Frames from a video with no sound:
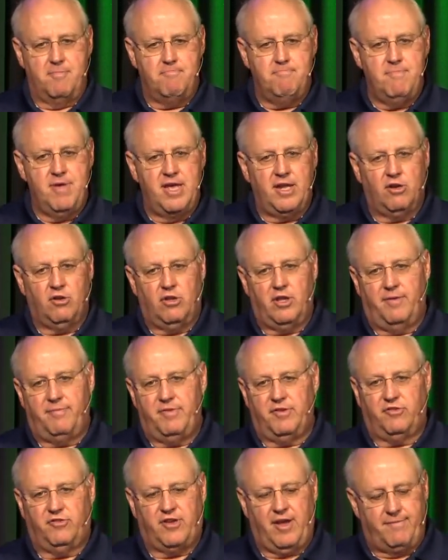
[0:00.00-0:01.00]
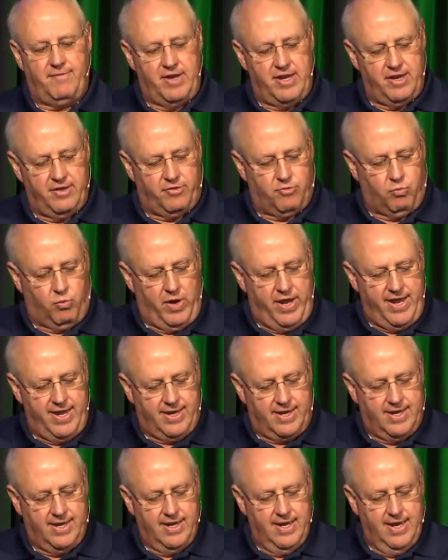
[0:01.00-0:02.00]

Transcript: middle of the seventieth week.